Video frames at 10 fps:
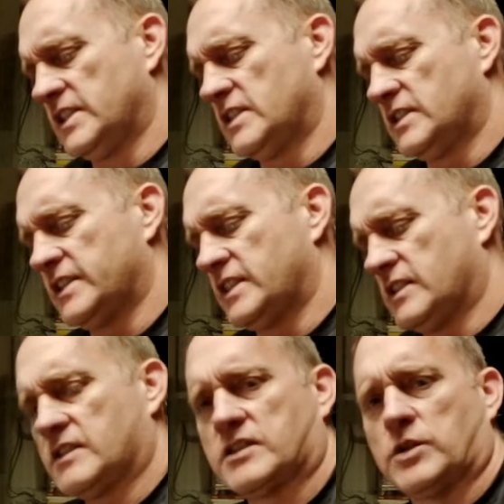
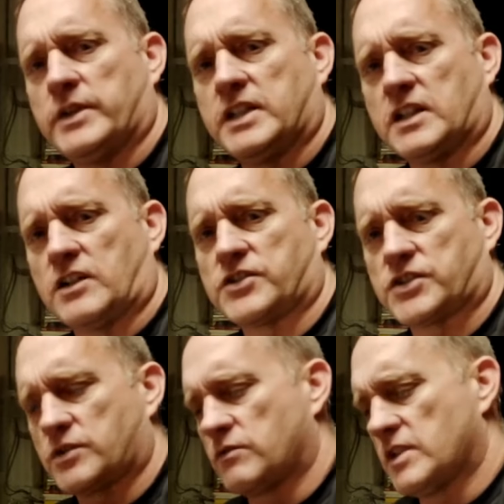literally go in and I'll
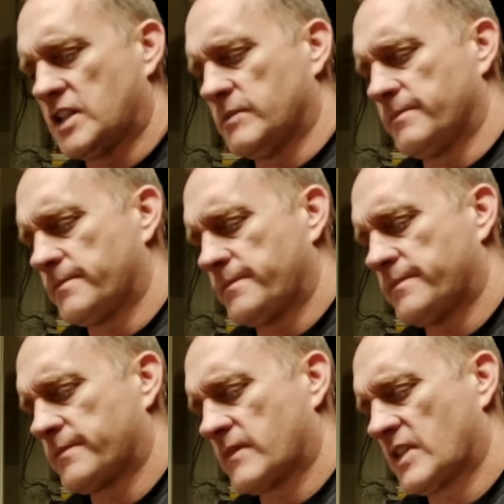scrub
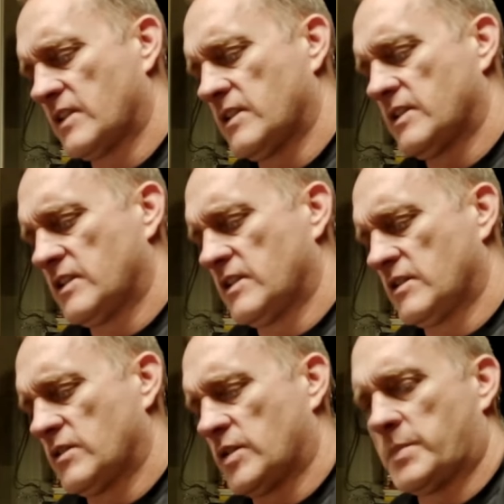
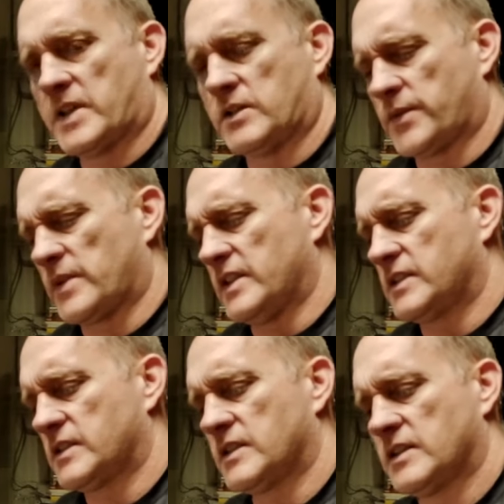the barrel
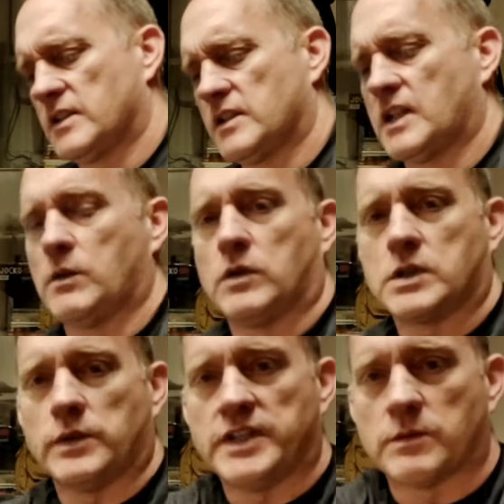threads. I
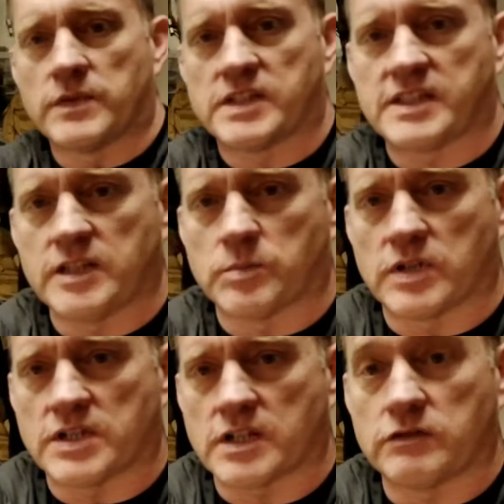won't go in there with a steel
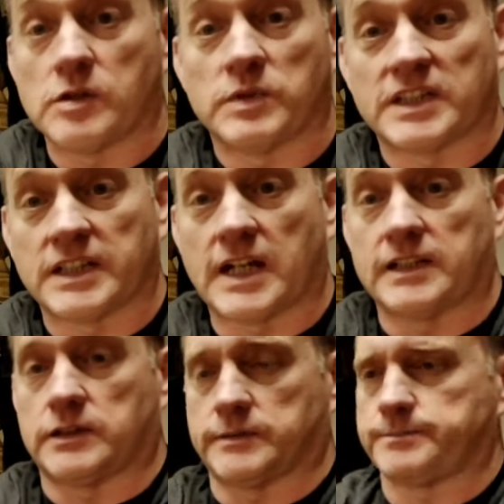brush. I go in with a
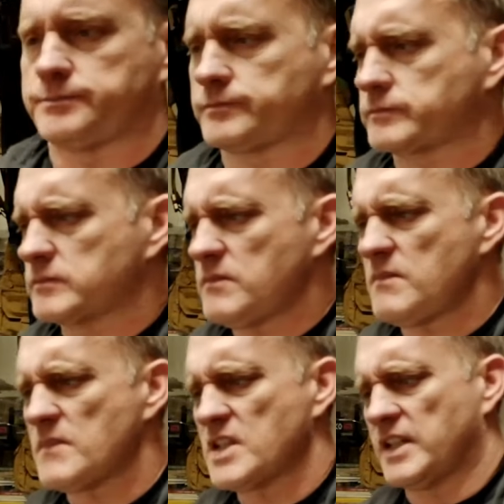nylon.
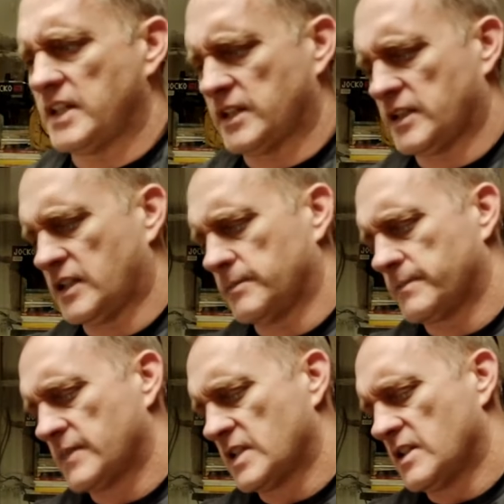And uh,
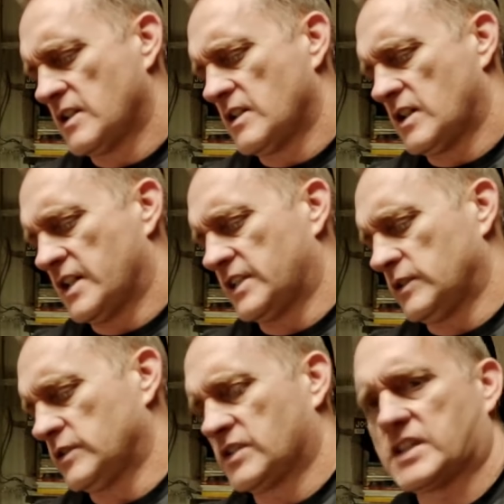I'll get
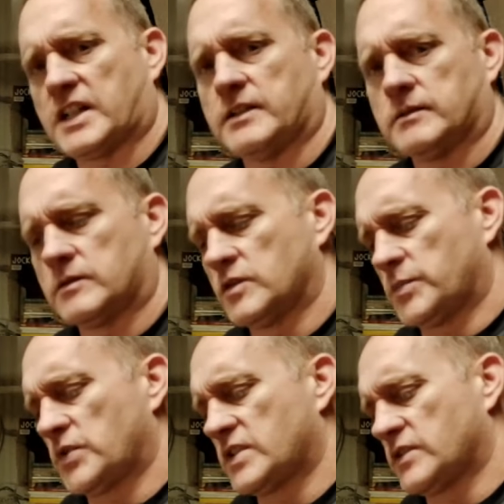the little side.
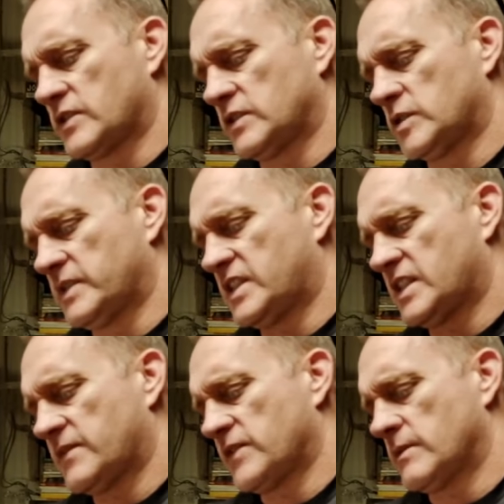Those bristles are a little bit
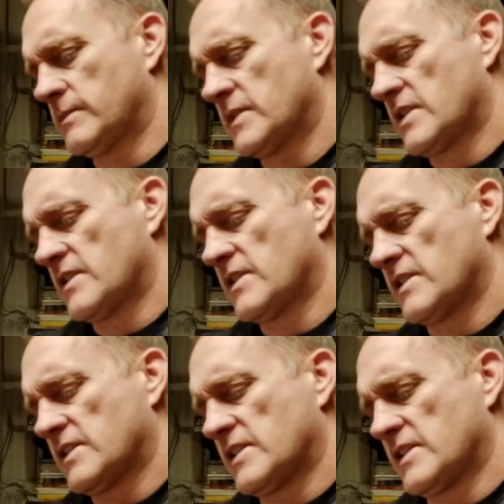stiffer.
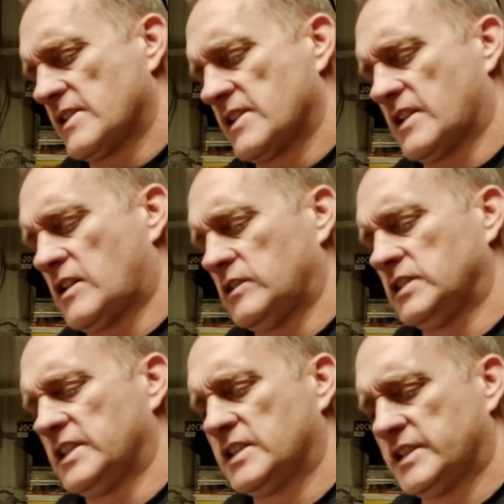And I'll
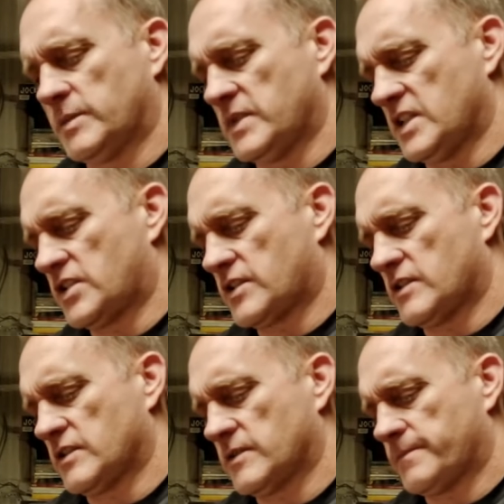literally make
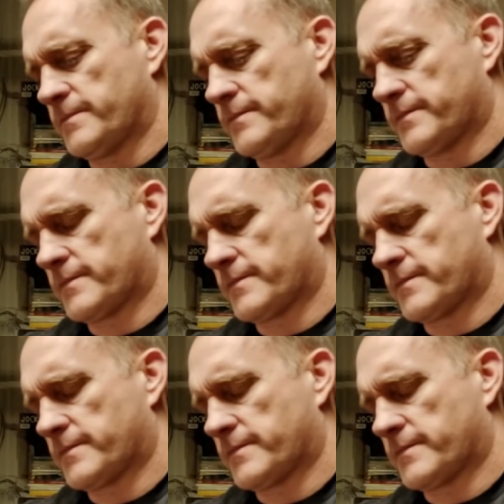sure